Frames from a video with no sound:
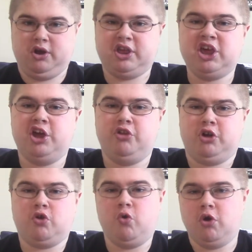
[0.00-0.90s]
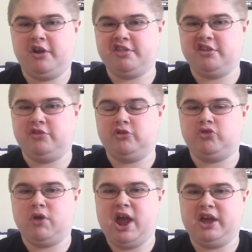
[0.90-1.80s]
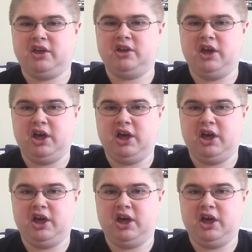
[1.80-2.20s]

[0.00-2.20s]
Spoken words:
Killer chorus on the track,